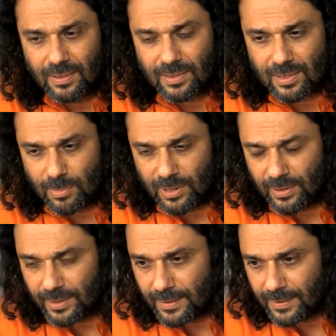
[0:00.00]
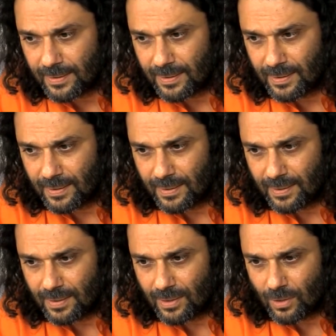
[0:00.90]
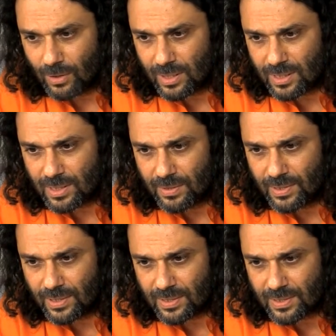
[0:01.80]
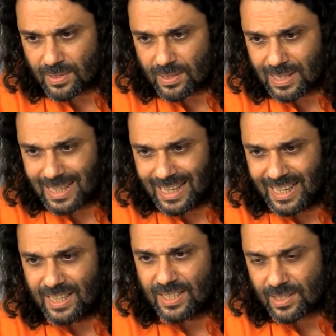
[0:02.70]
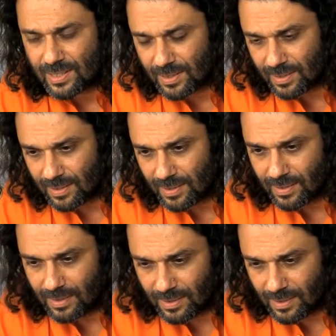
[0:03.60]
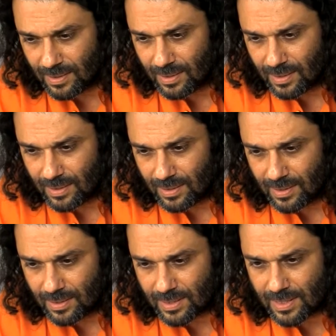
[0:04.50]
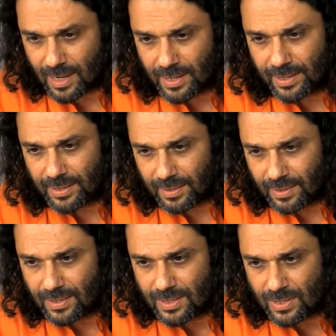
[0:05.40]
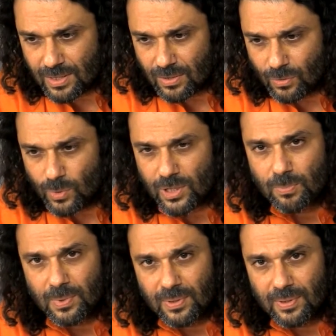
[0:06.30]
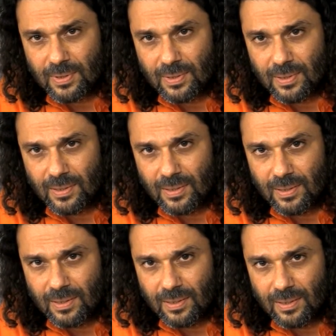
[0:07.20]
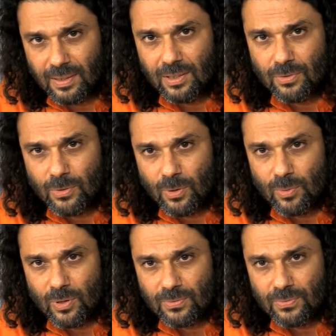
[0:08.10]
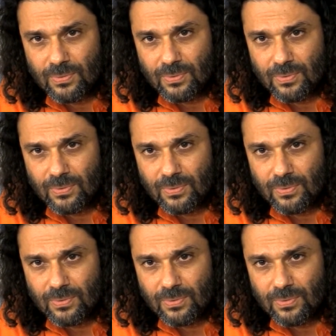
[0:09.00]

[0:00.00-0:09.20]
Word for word: Similarly, God has given us His sigh, His whisper in the form of